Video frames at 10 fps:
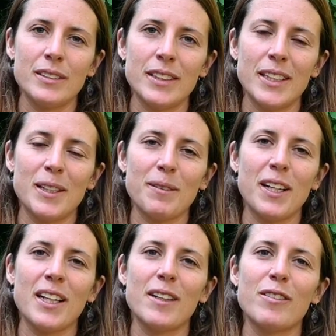And I'm
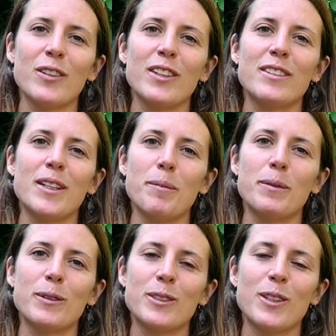going to give you the tip
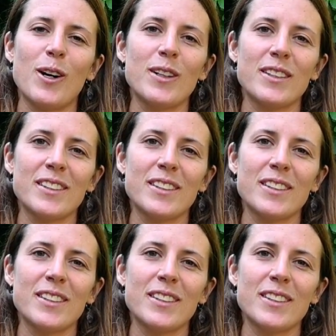to start